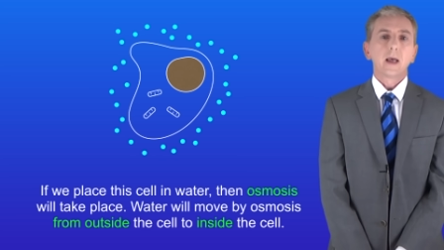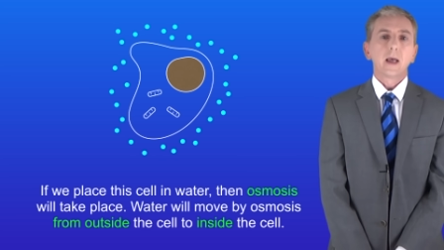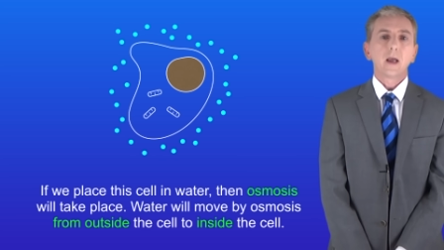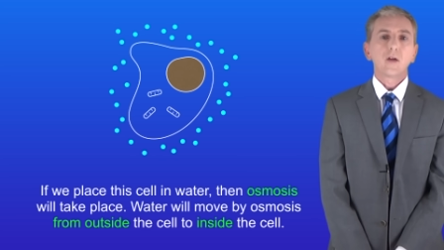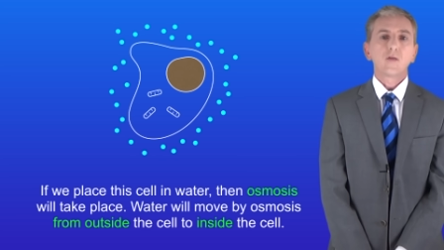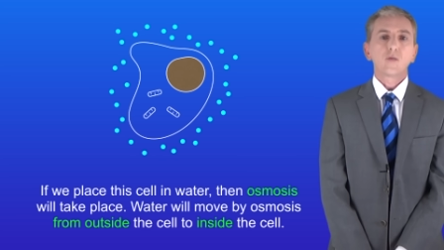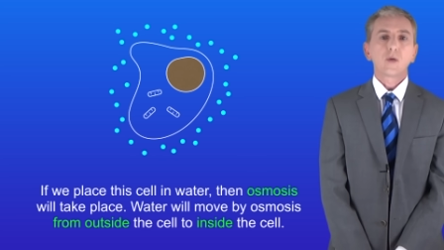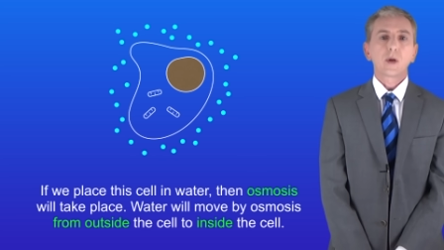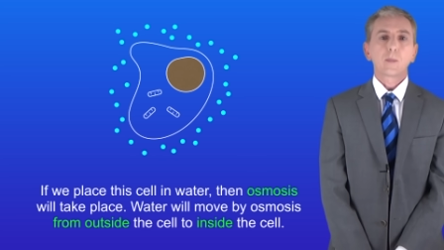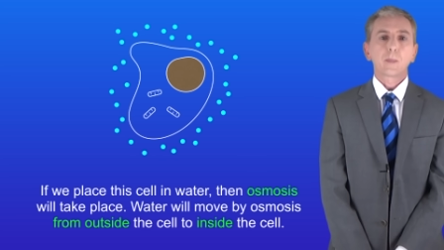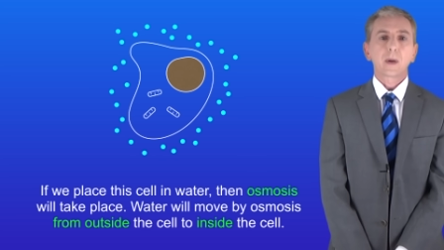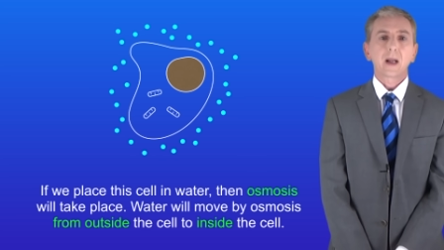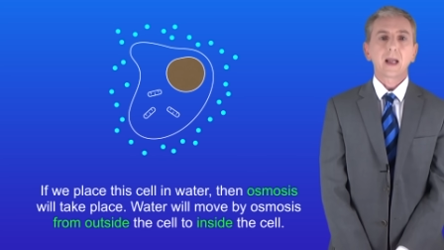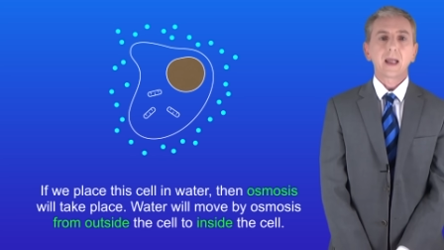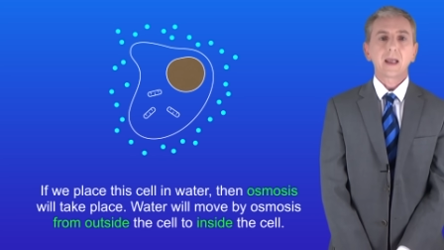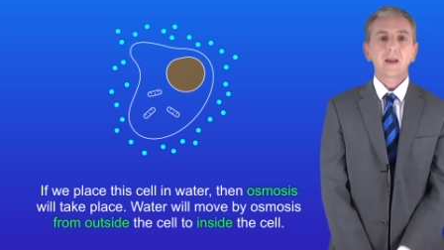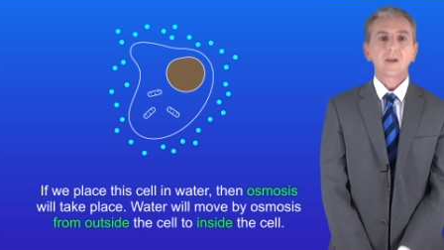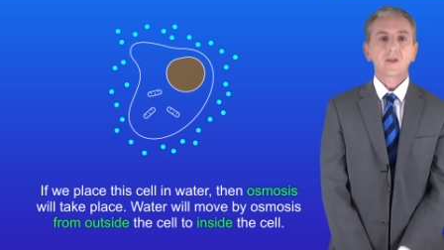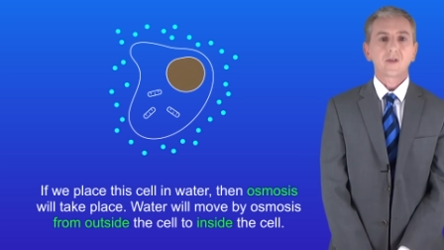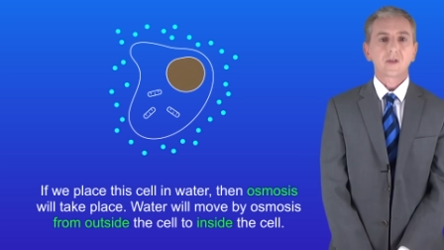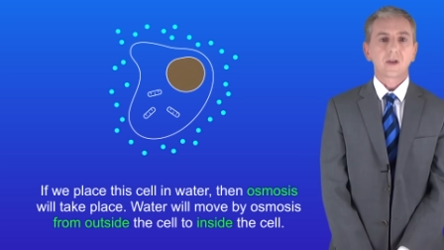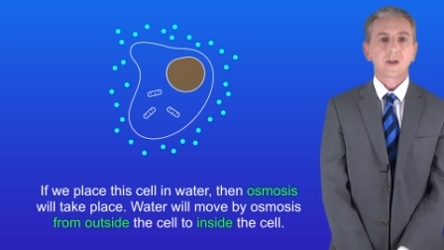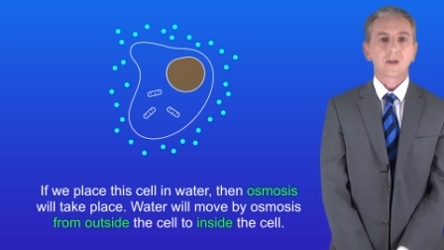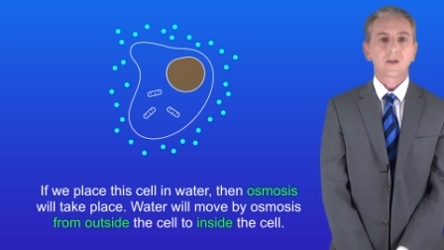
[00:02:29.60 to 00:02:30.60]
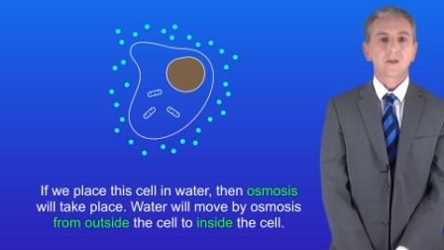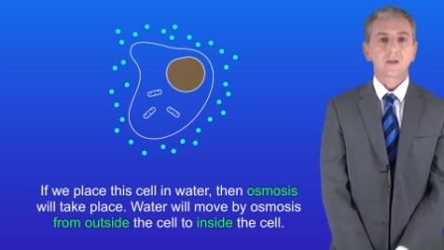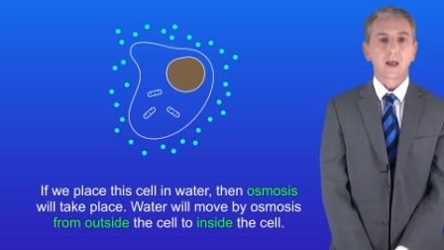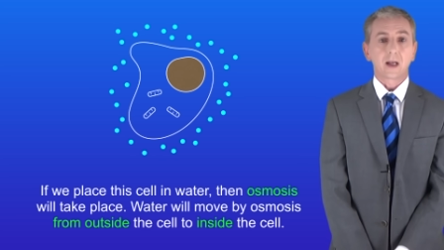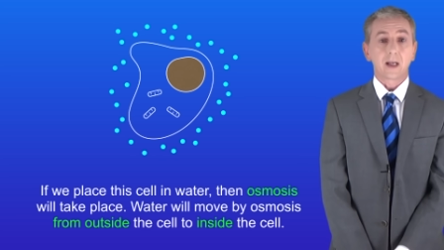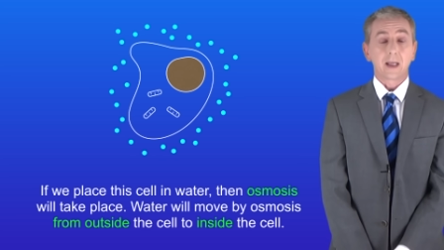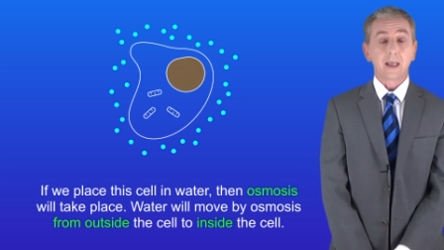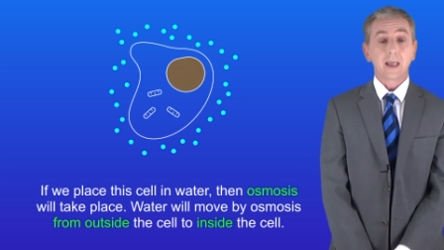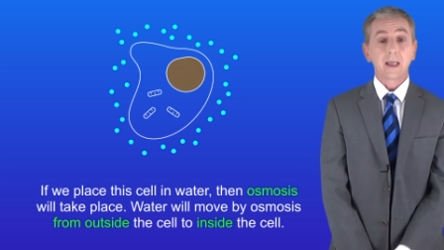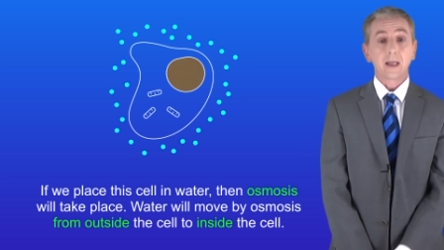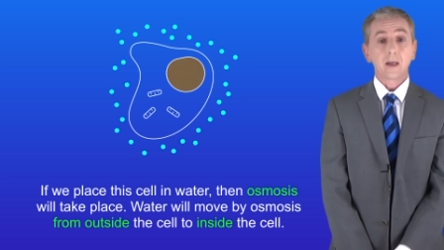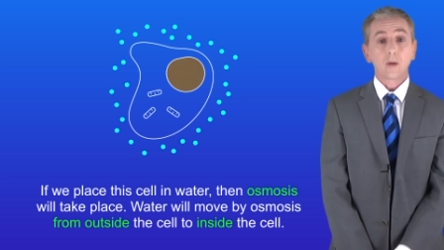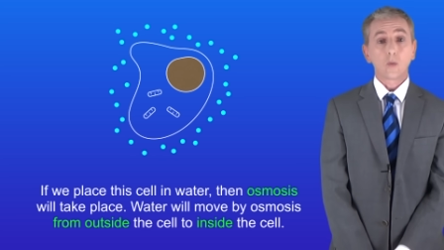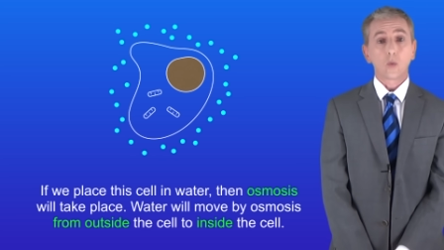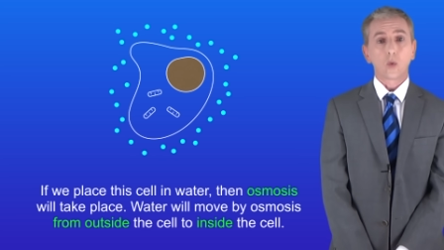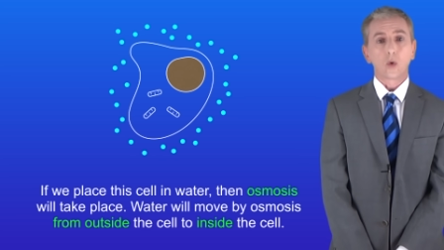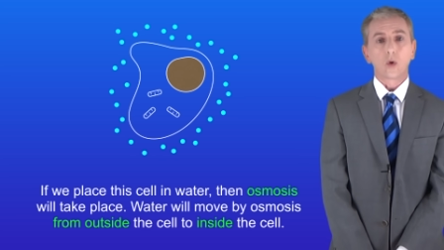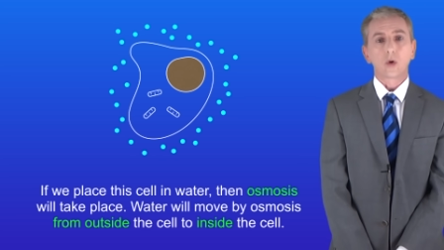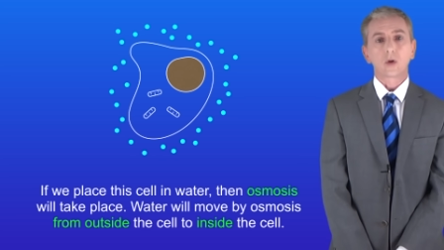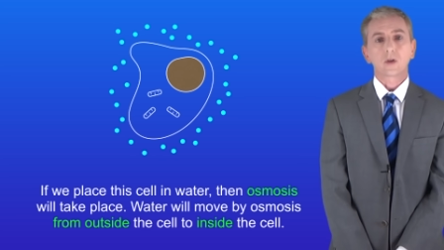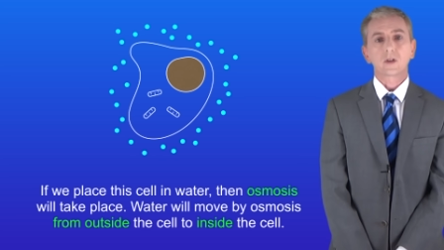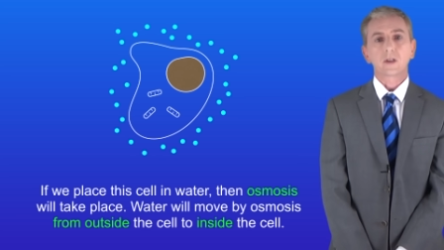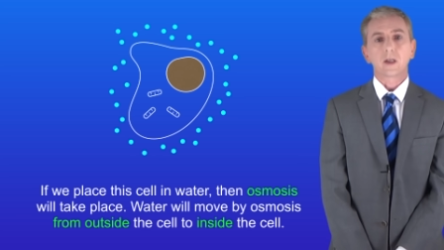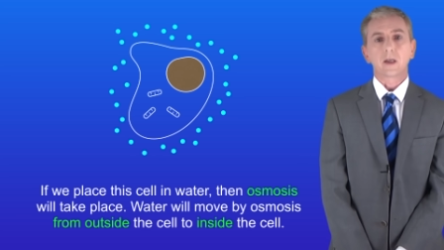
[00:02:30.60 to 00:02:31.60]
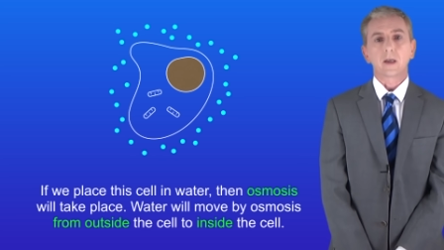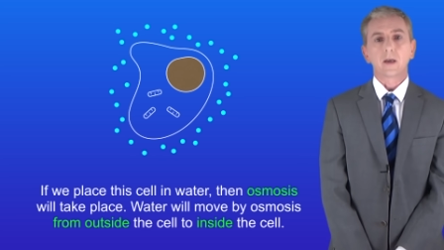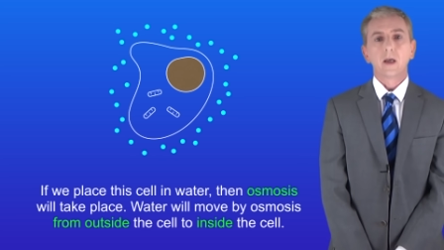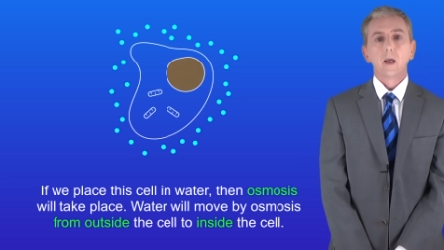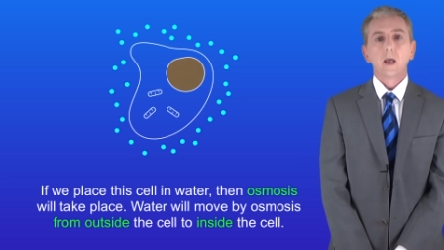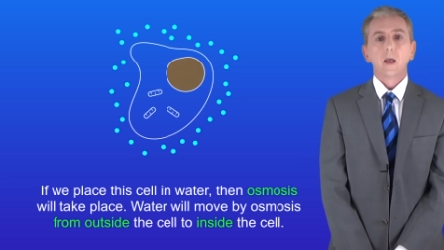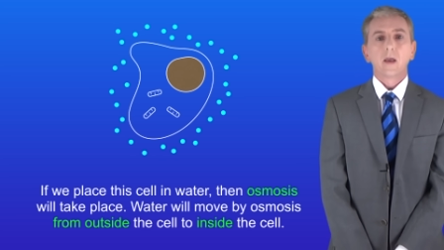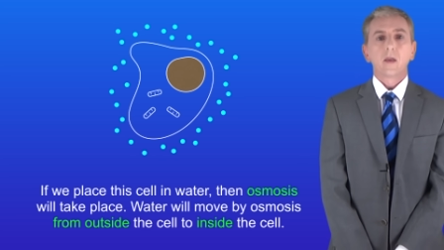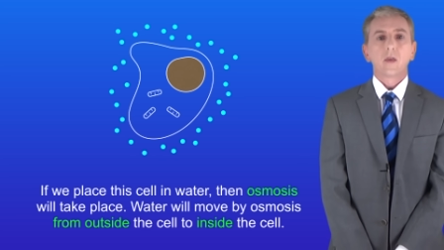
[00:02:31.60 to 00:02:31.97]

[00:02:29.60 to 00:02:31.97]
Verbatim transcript: If we place this cell in water,